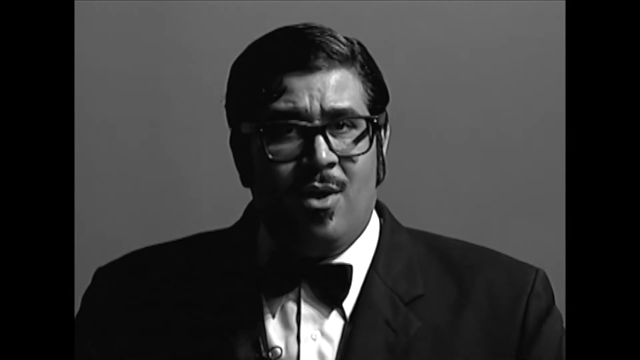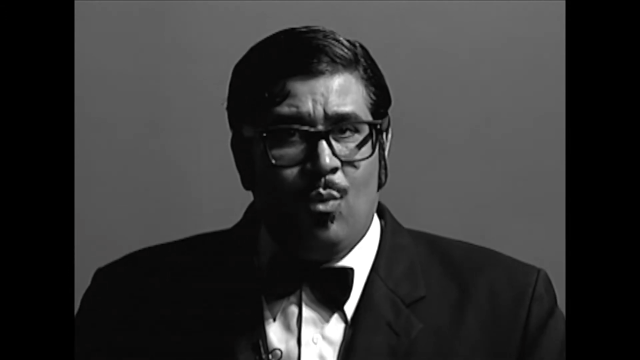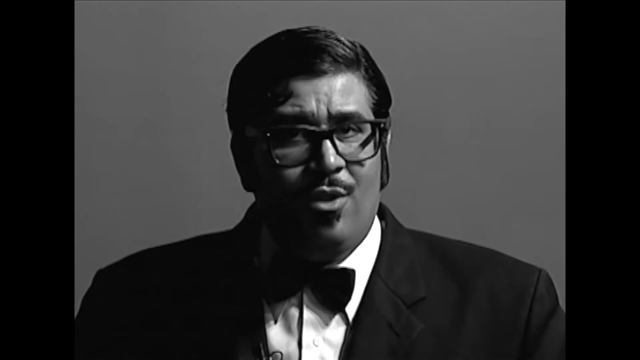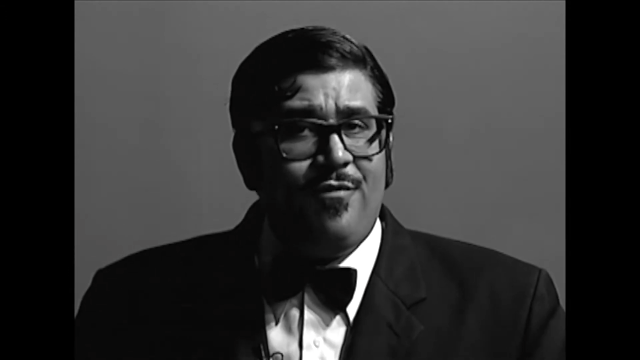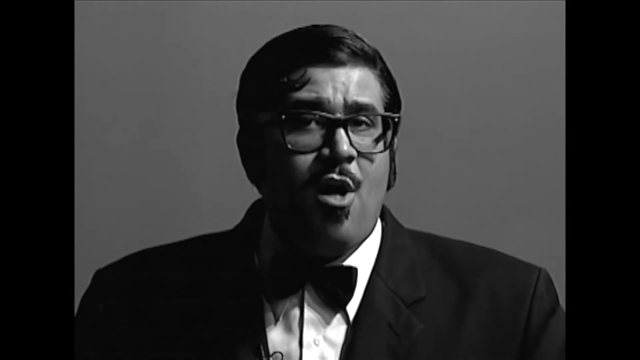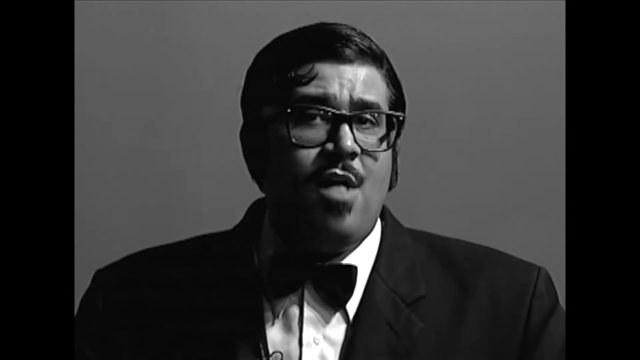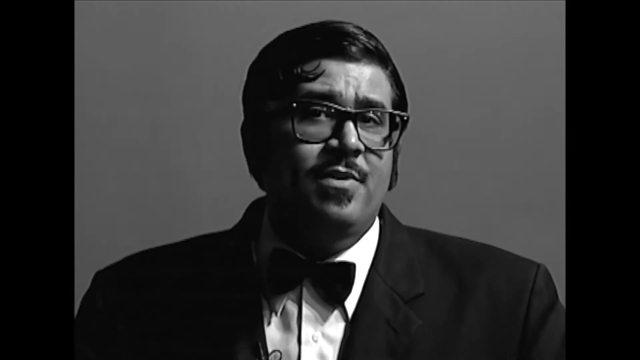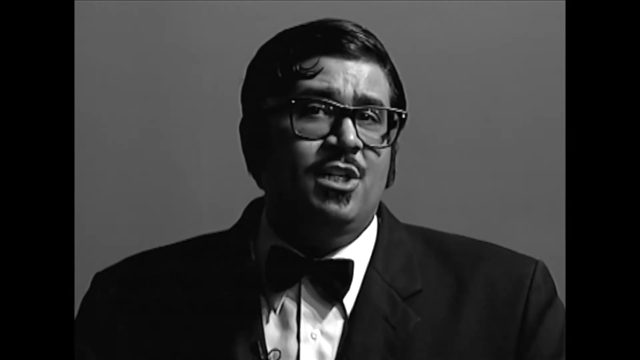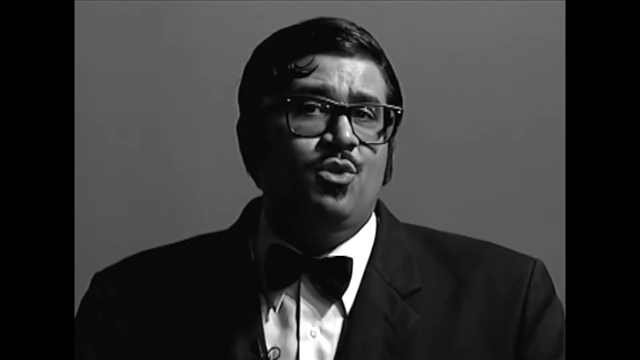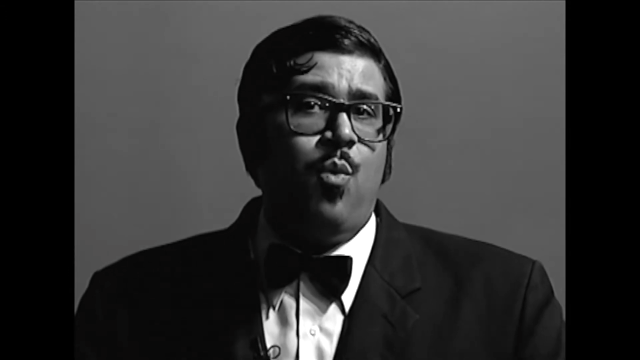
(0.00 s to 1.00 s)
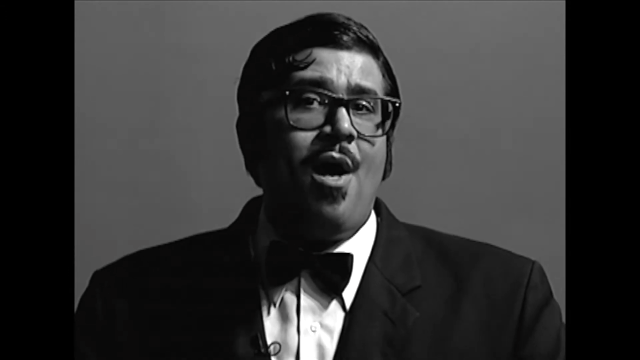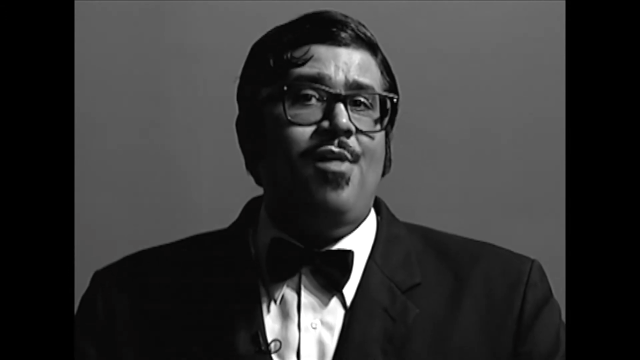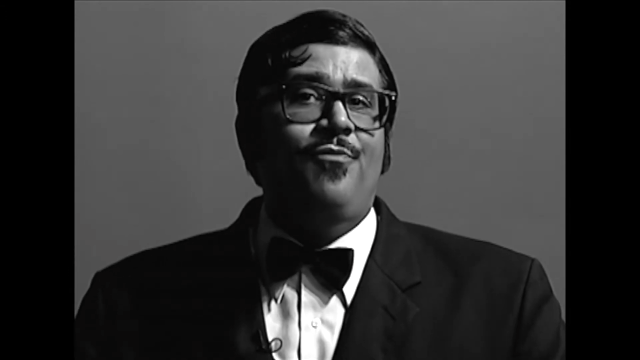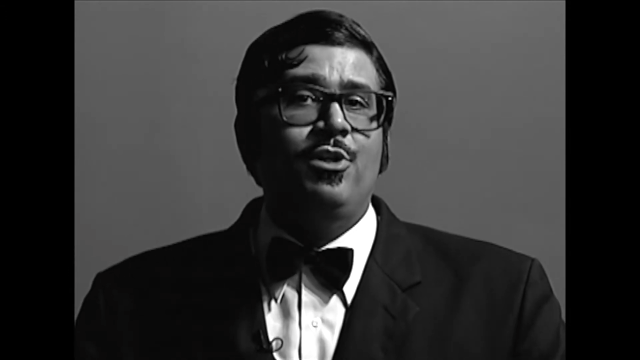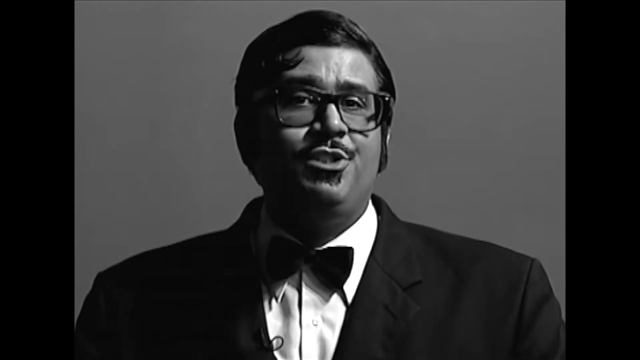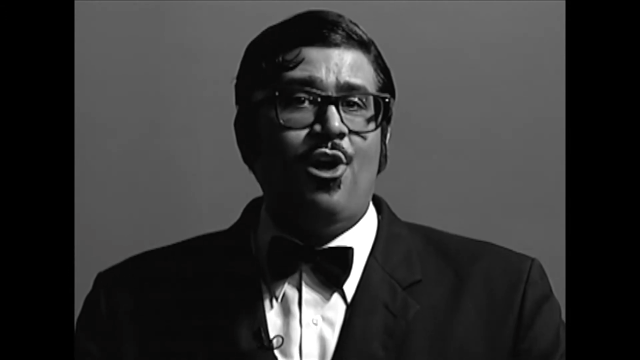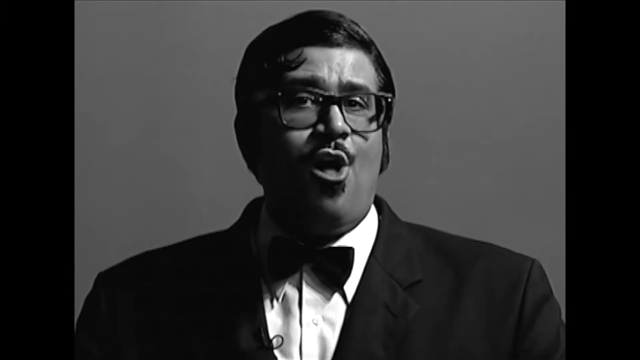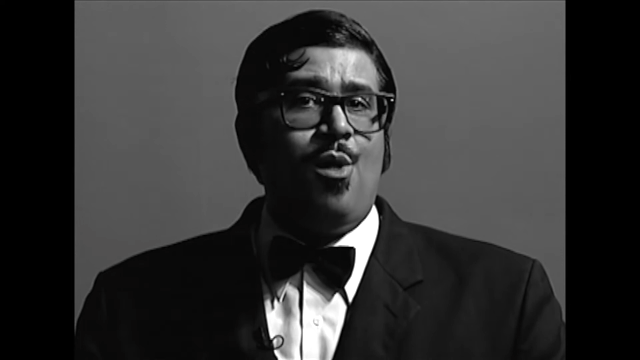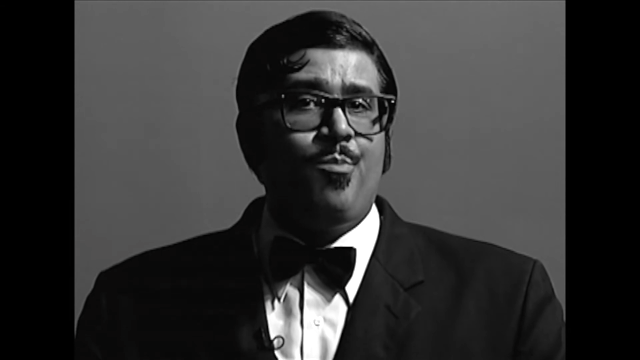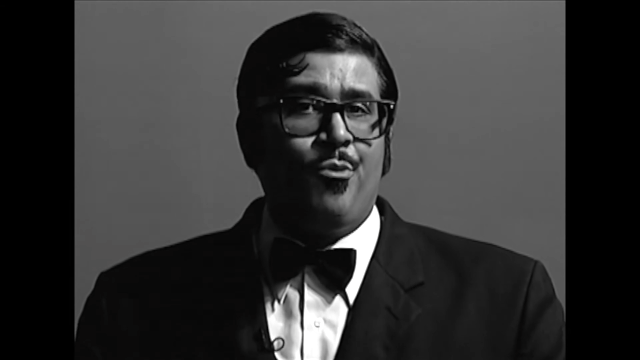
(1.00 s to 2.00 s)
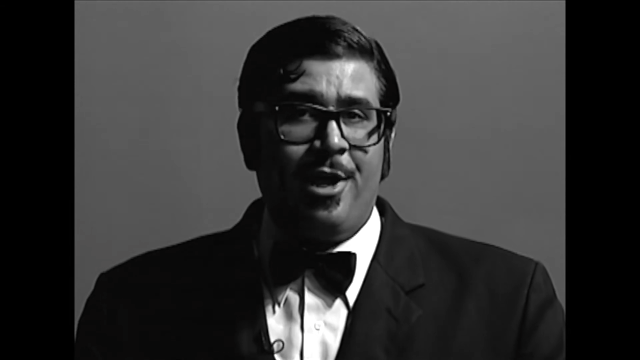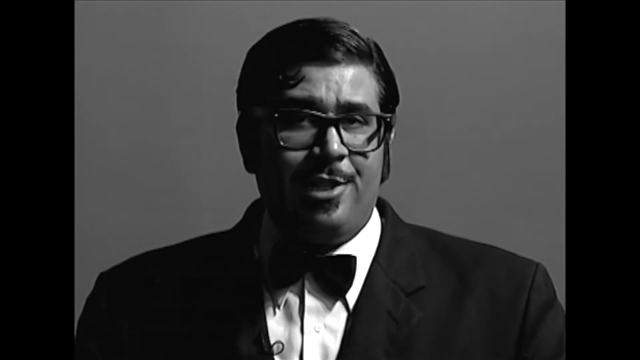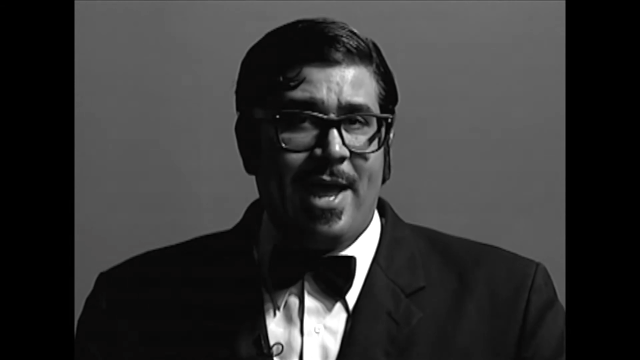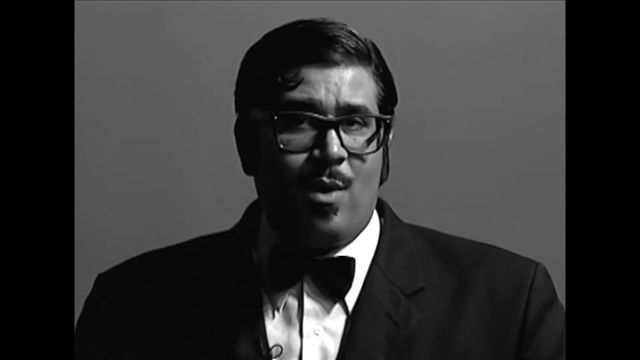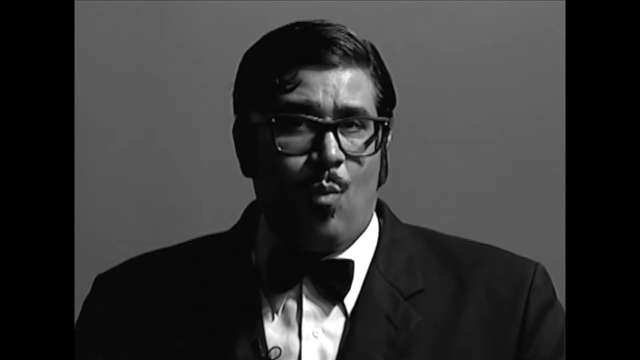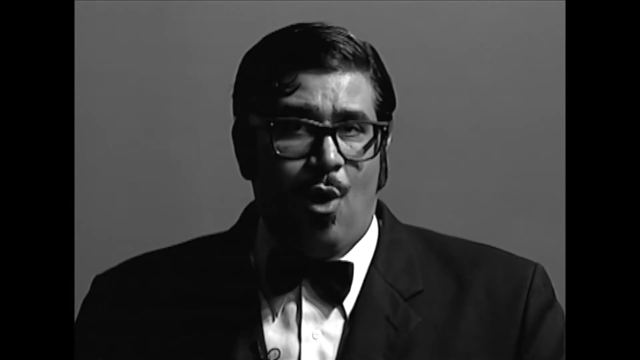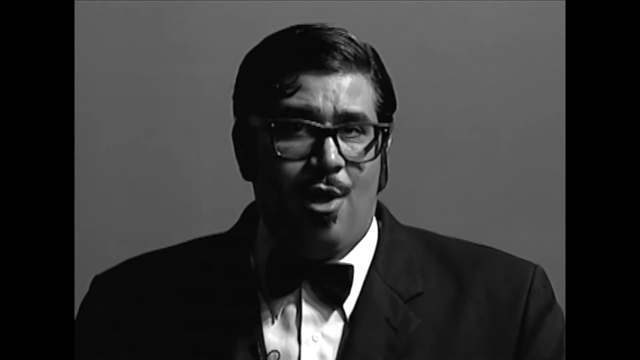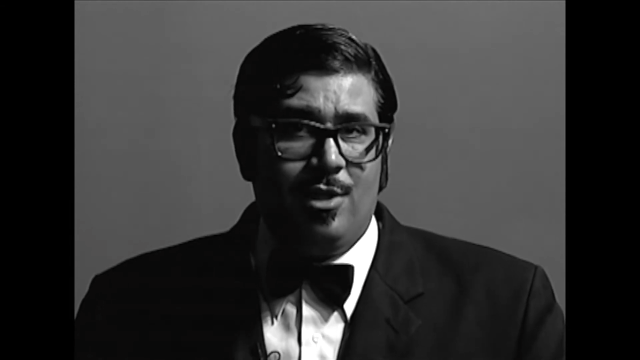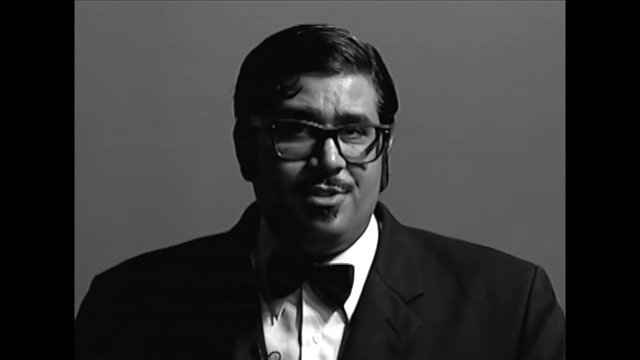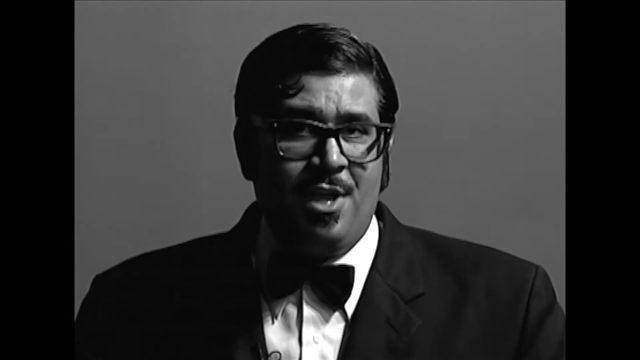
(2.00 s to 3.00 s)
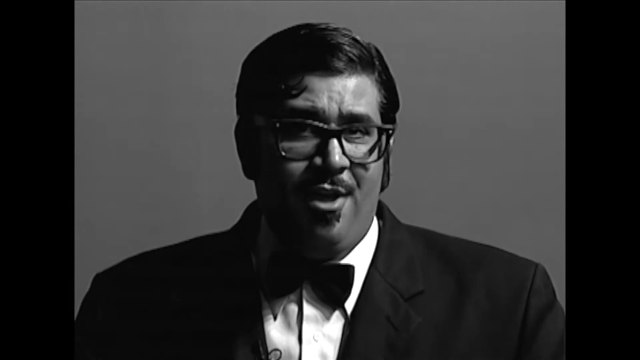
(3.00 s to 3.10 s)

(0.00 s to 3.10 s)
will evolve into 12-foot-tall brick-like walls.